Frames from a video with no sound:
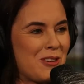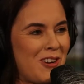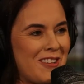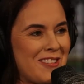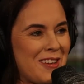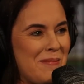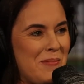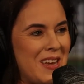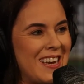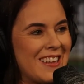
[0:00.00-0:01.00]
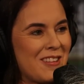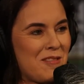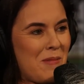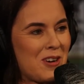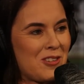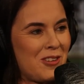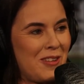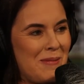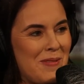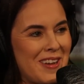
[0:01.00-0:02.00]
tries to compete in the Special
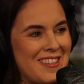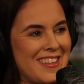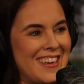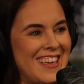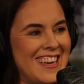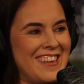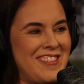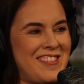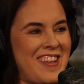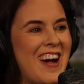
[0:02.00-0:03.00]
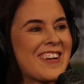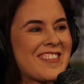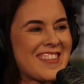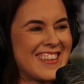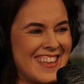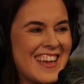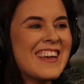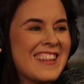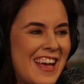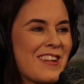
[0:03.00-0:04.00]
Olympics and he sucks.
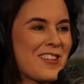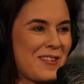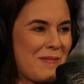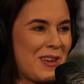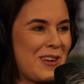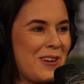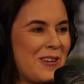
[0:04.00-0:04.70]
yeah. That's gonna be you.